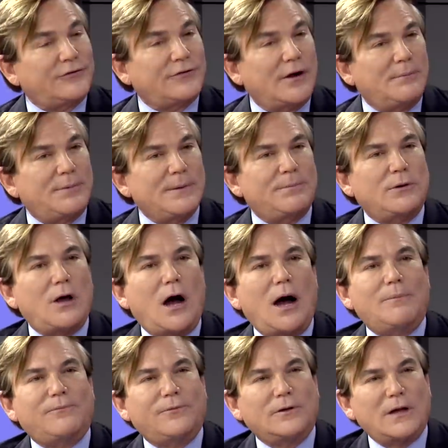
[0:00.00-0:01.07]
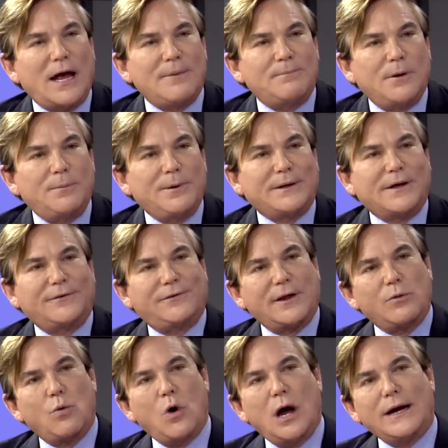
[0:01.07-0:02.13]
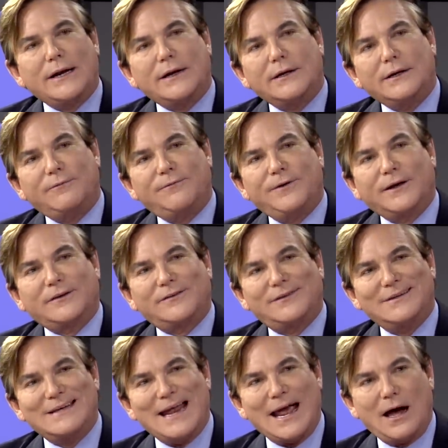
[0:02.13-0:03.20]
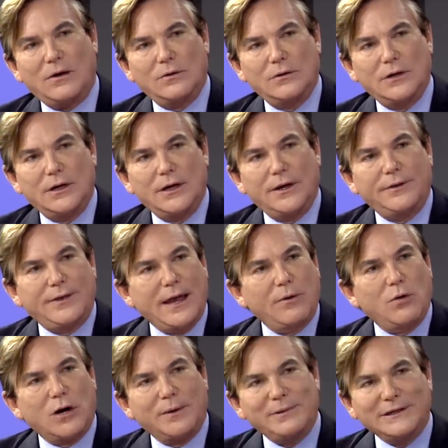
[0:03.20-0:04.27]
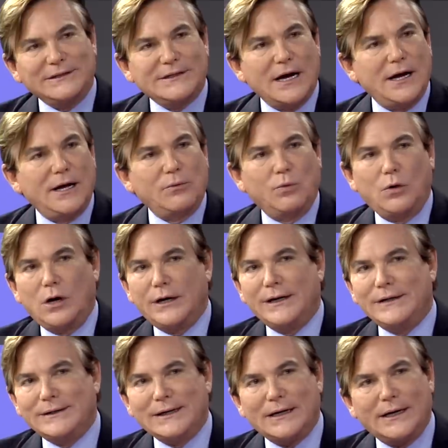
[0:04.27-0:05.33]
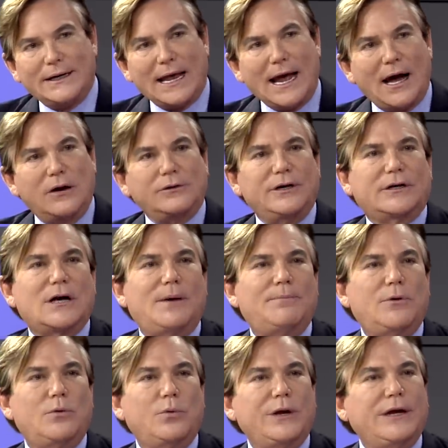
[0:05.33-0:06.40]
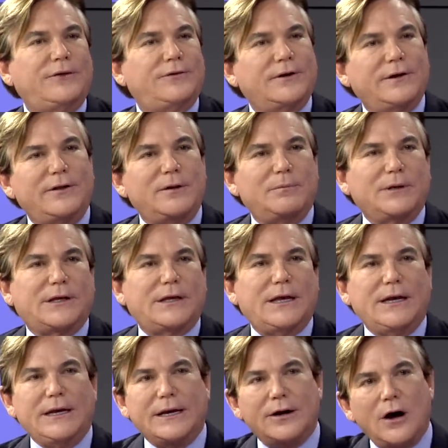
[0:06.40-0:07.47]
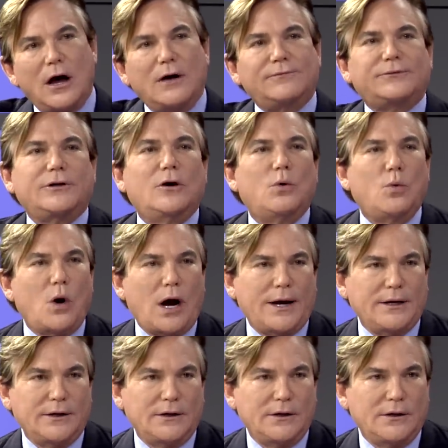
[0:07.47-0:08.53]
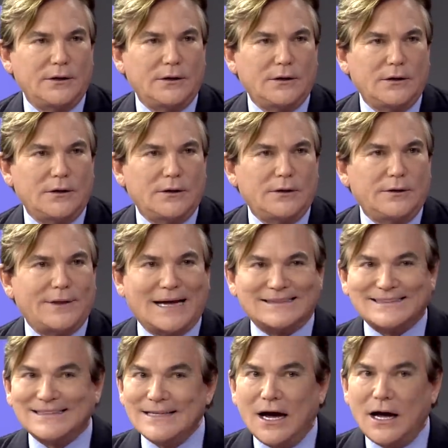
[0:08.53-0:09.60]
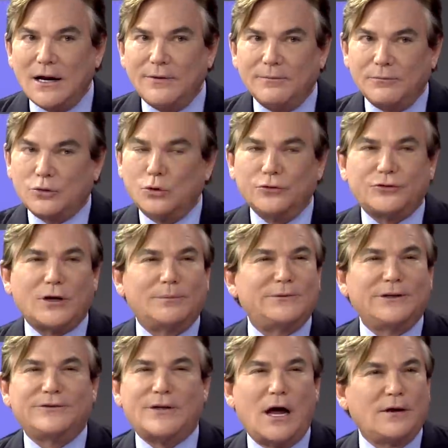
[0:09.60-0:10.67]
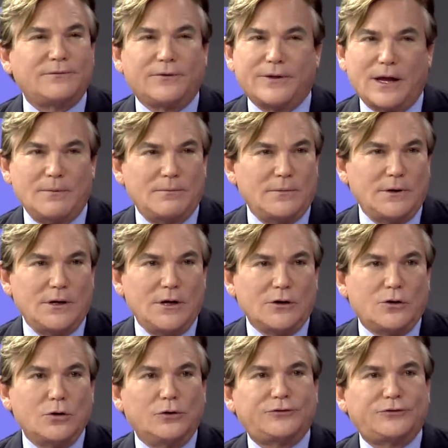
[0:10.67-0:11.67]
some people opt for lipo because they want it fixed now. Mm-hmm. They want to be done, one and done, out in a couple weeks, and in the bikini and off to Hawaii. That's not cool sculpting's is not for them. If cool,